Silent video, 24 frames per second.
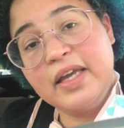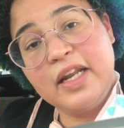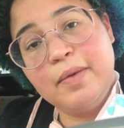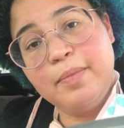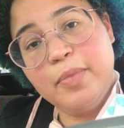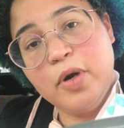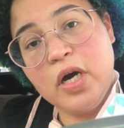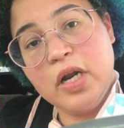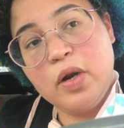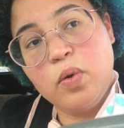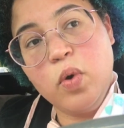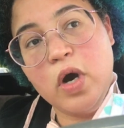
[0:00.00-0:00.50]
And I
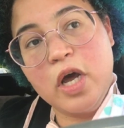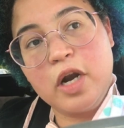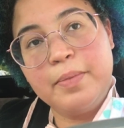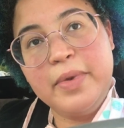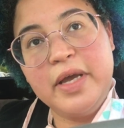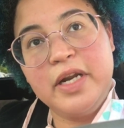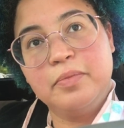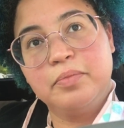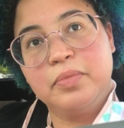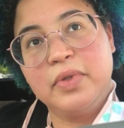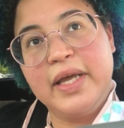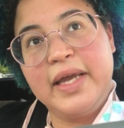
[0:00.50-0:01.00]
bought a
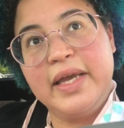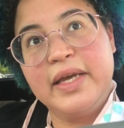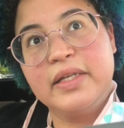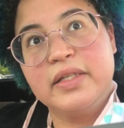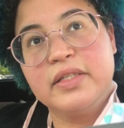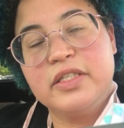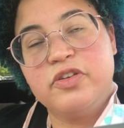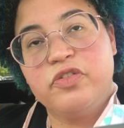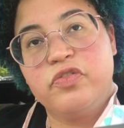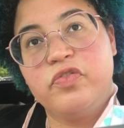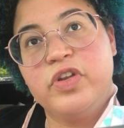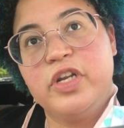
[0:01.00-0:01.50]
watermelon
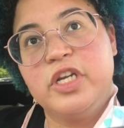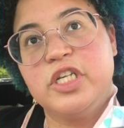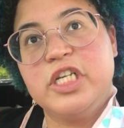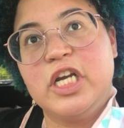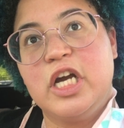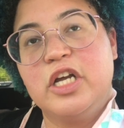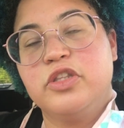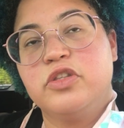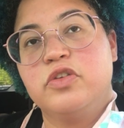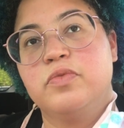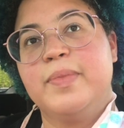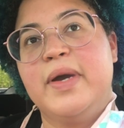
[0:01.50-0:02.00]
plant to finish
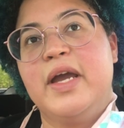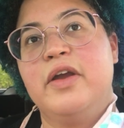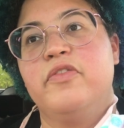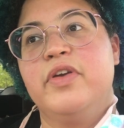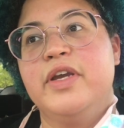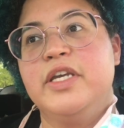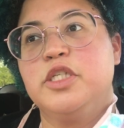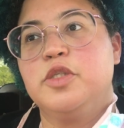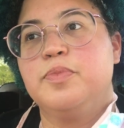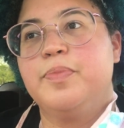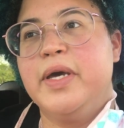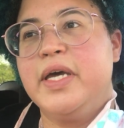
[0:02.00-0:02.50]
out the, my
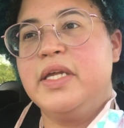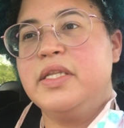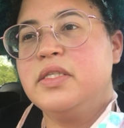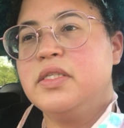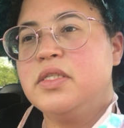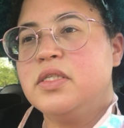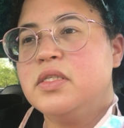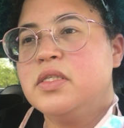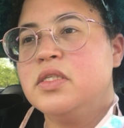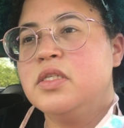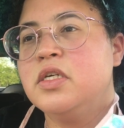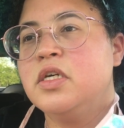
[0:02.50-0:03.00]
raised
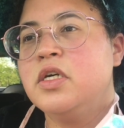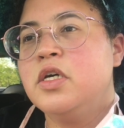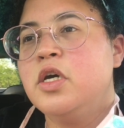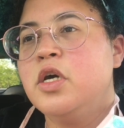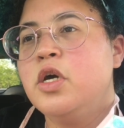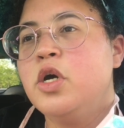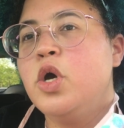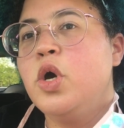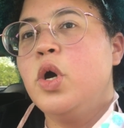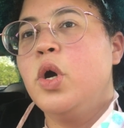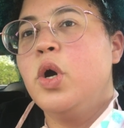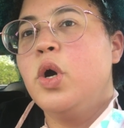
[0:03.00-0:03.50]
beds,
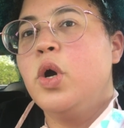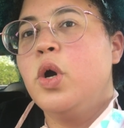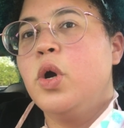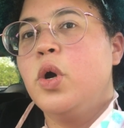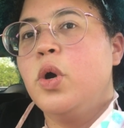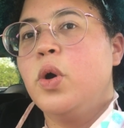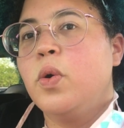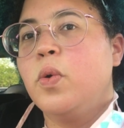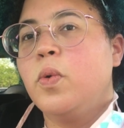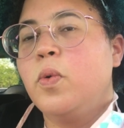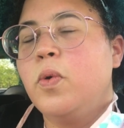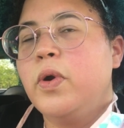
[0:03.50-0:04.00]

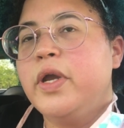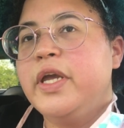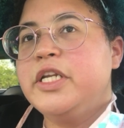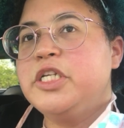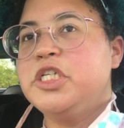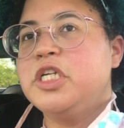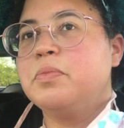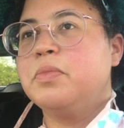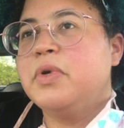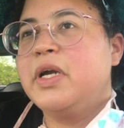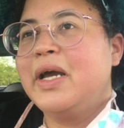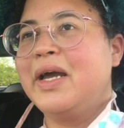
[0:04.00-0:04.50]

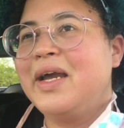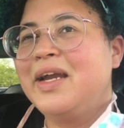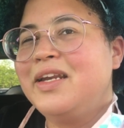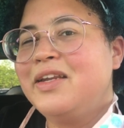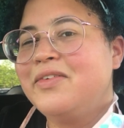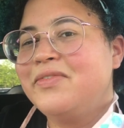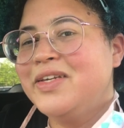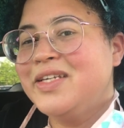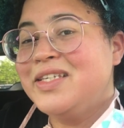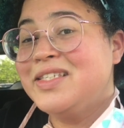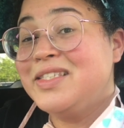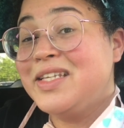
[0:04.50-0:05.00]
which I'm kind
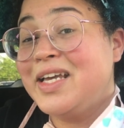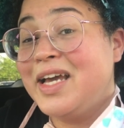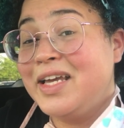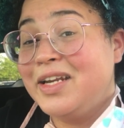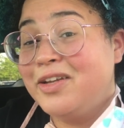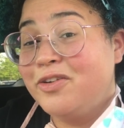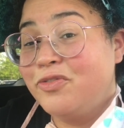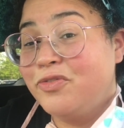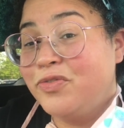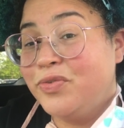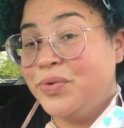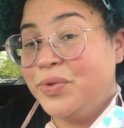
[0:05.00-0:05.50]
of
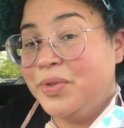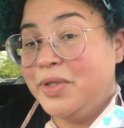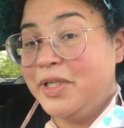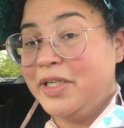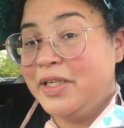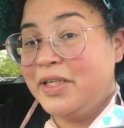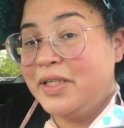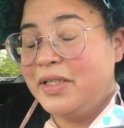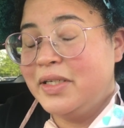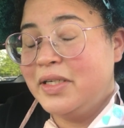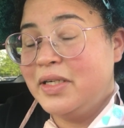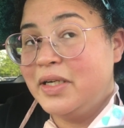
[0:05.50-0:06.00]
excited
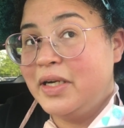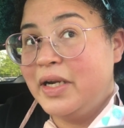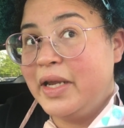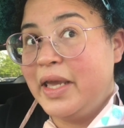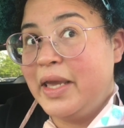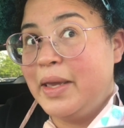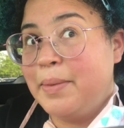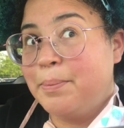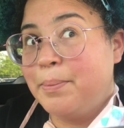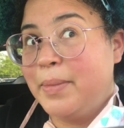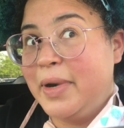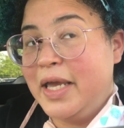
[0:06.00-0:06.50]
for.
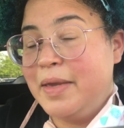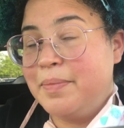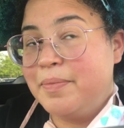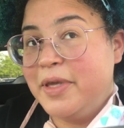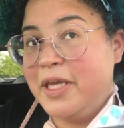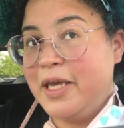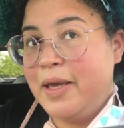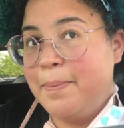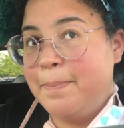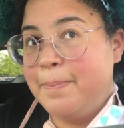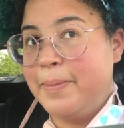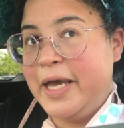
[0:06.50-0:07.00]
It might
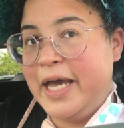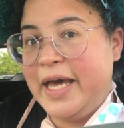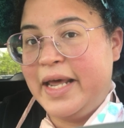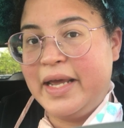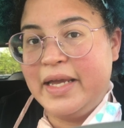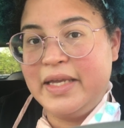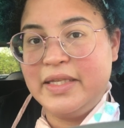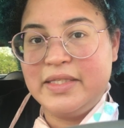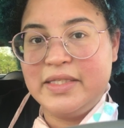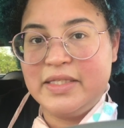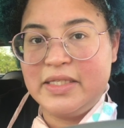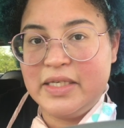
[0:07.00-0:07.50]
be a bad
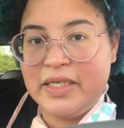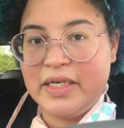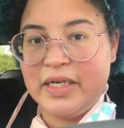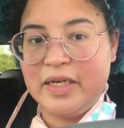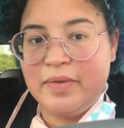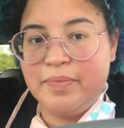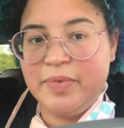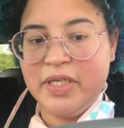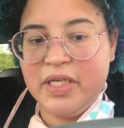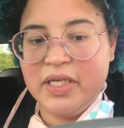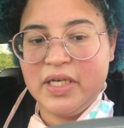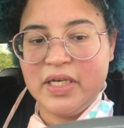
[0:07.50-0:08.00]

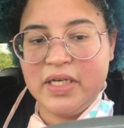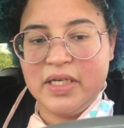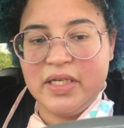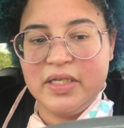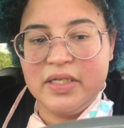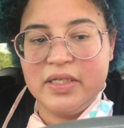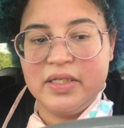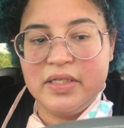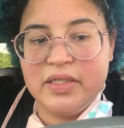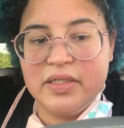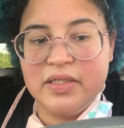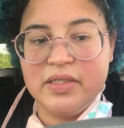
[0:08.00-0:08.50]
idea
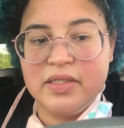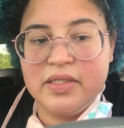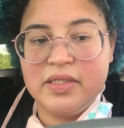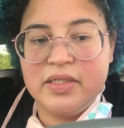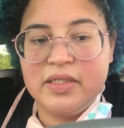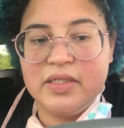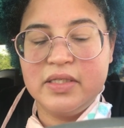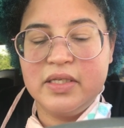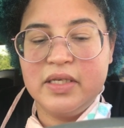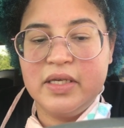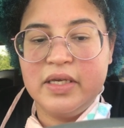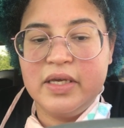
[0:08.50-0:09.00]

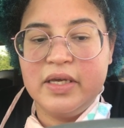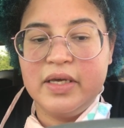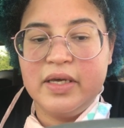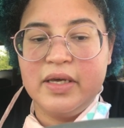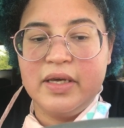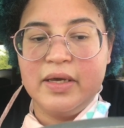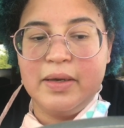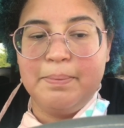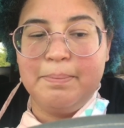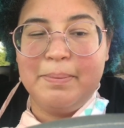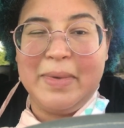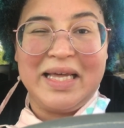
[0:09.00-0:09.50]
because
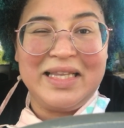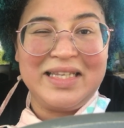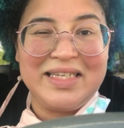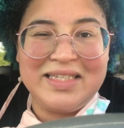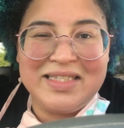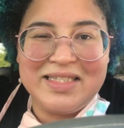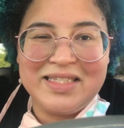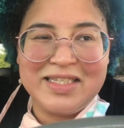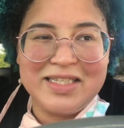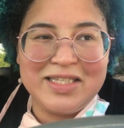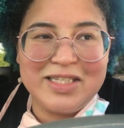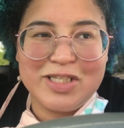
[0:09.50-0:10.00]

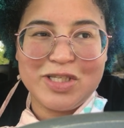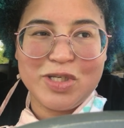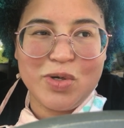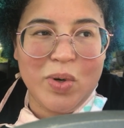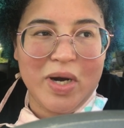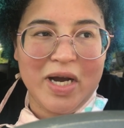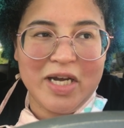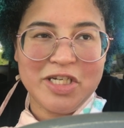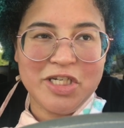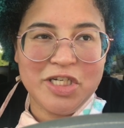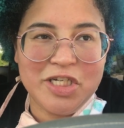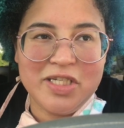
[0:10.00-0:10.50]
melons and
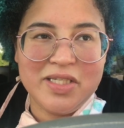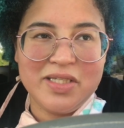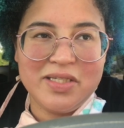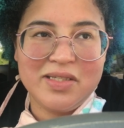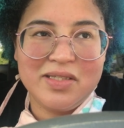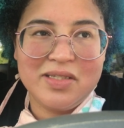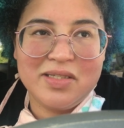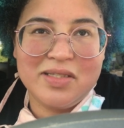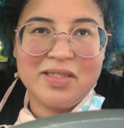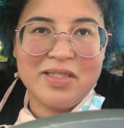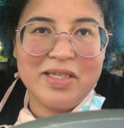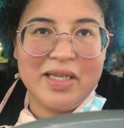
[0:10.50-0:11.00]

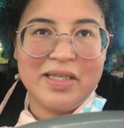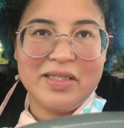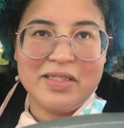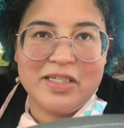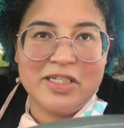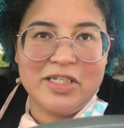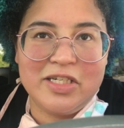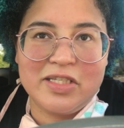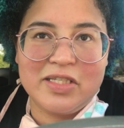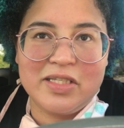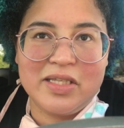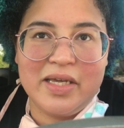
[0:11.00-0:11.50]
squashes tend
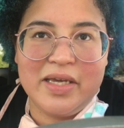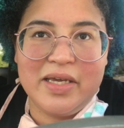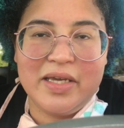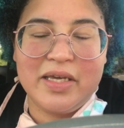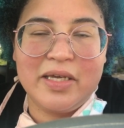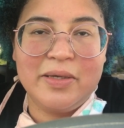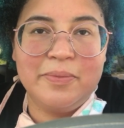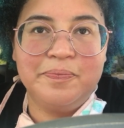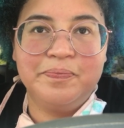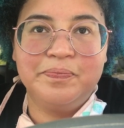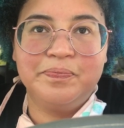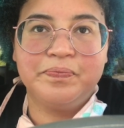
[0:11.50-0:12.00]
to just
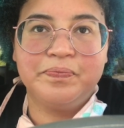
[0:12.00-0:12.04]
like